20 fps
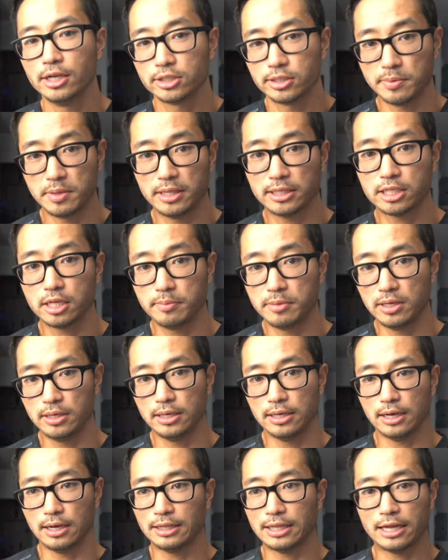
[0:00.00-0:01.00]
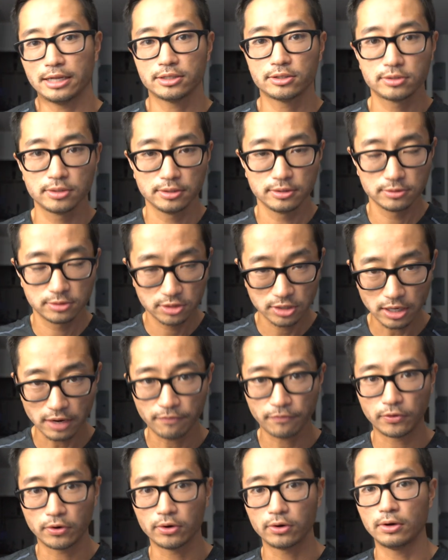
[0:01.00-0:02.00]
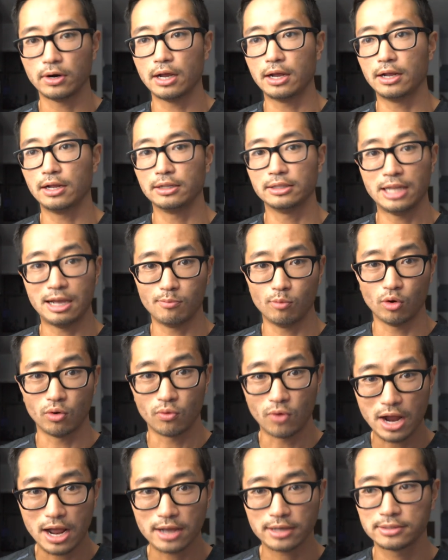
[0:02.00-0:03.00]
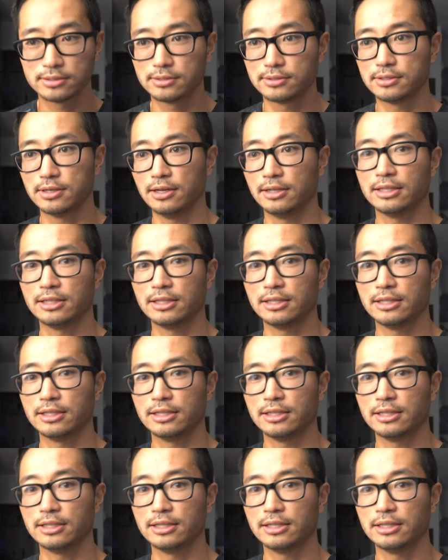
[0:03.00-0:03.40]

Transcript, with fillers: something that's going to be a lot tougher, a lot more rocks,